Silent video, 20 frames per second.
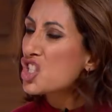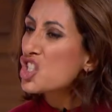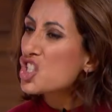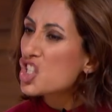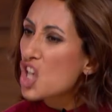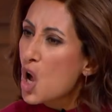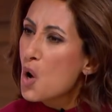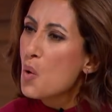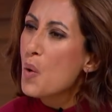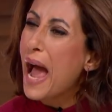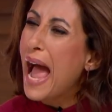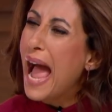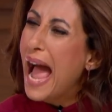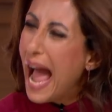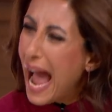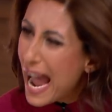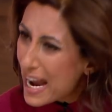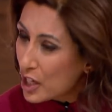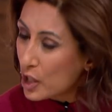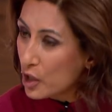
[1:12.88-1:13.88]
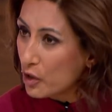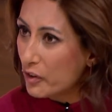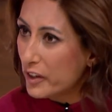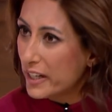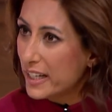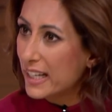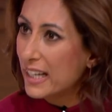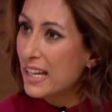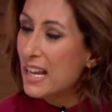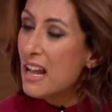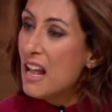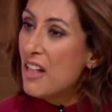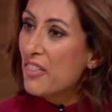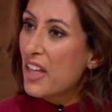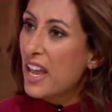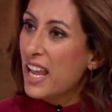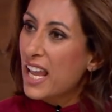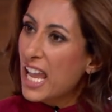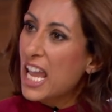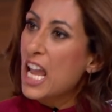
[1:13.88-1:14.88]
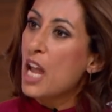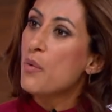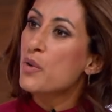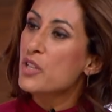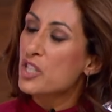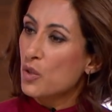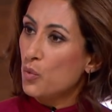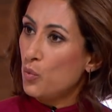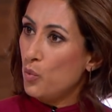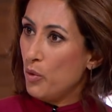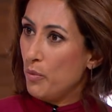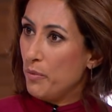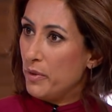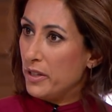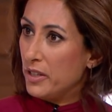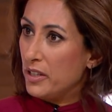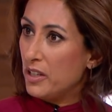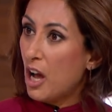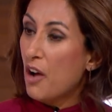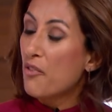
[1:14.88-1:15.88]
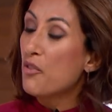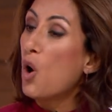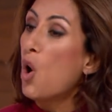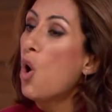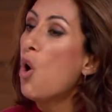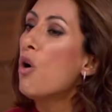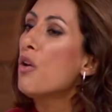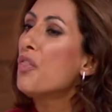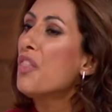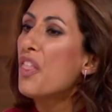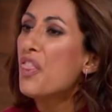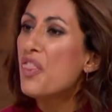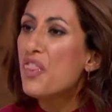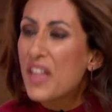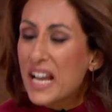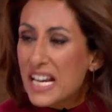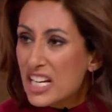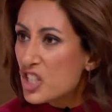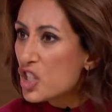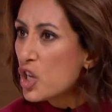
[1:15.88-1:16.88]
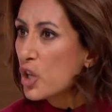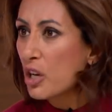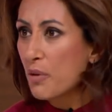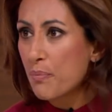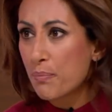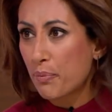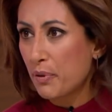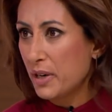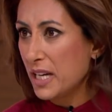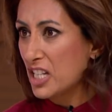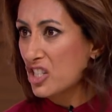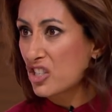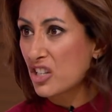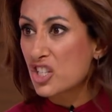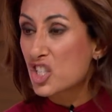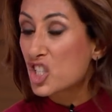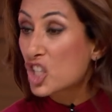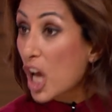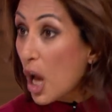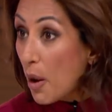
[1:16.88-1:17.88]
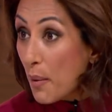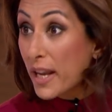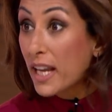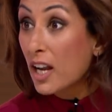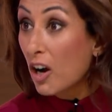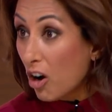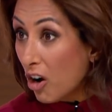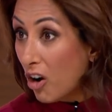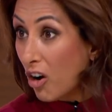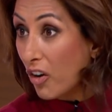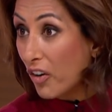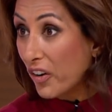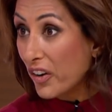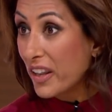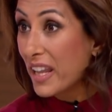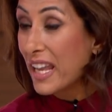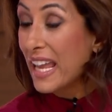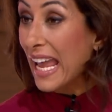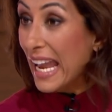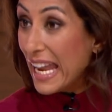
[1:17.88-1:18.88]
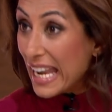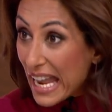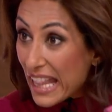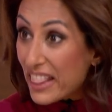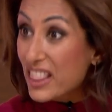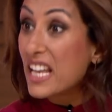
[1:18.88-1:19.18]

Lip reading: so angry that here was a woman, of all the things you can preach that's going on in